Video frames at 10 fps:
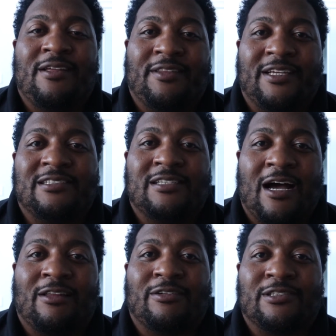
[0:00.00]
these
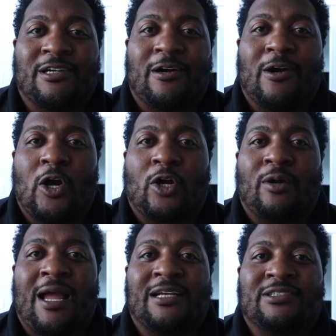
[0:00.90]
dollars are
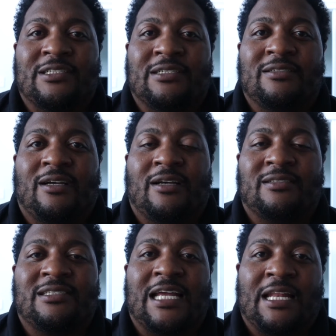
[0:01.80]
actually
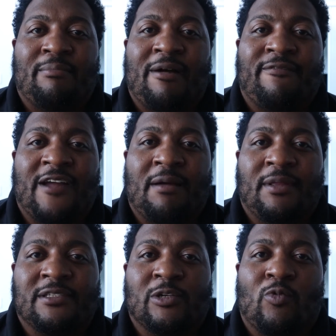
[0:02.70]
staying in my
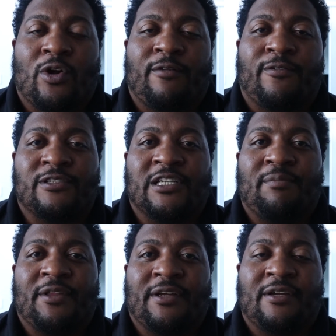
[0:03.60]
family to work for
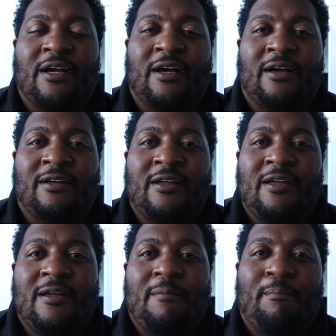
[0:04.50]
something
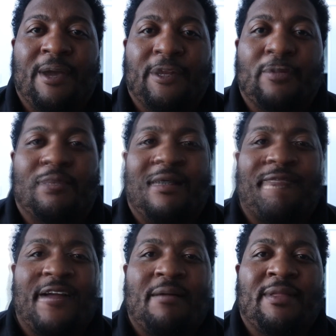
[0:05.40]
better. My
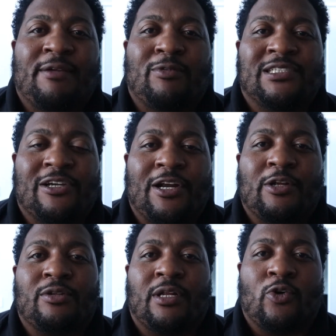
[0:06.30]
family, we started
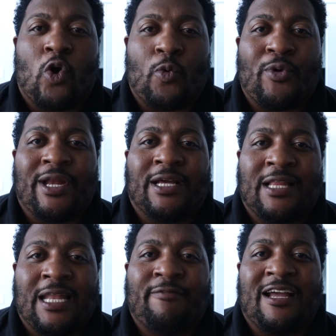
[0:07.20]
incorporating a
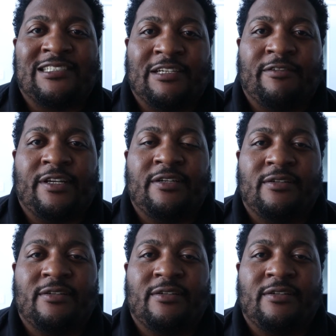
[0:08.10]
lot of activity,